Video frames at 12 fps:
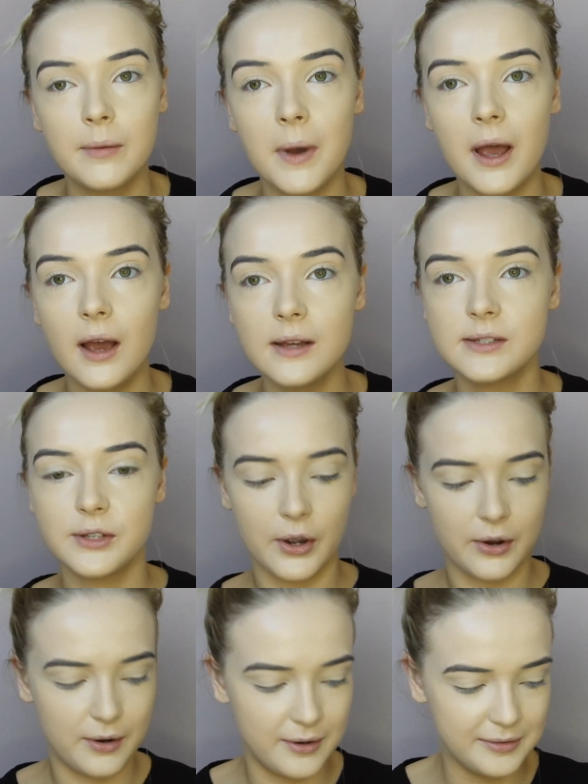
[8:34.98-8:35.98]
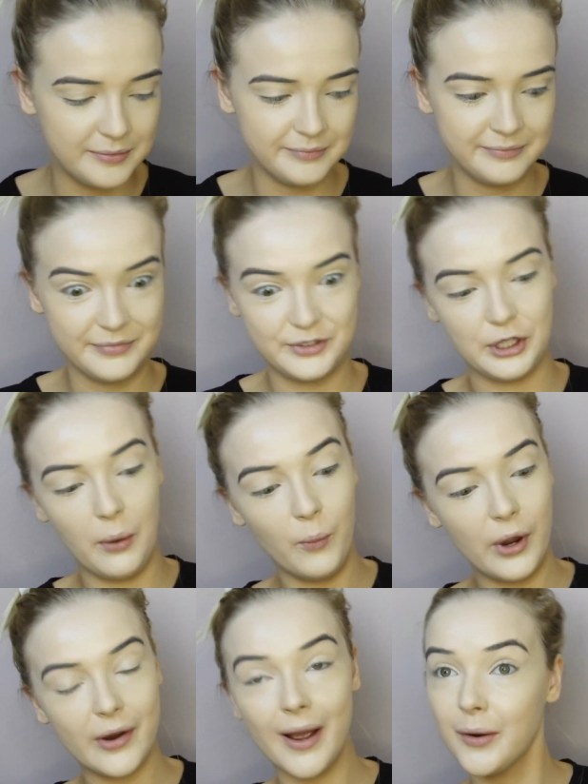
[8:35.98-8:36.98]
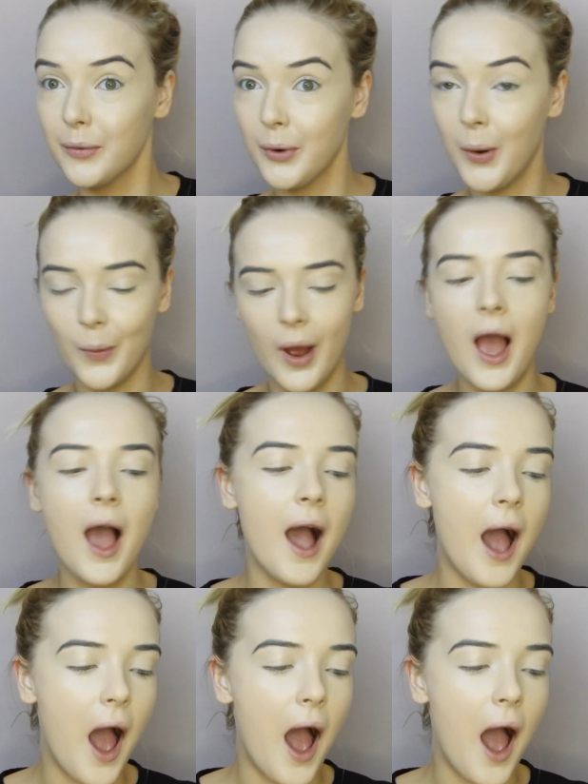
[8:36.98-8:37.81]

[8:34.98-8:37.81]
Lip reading: Where did my eyes go? Somewhere, I don't know.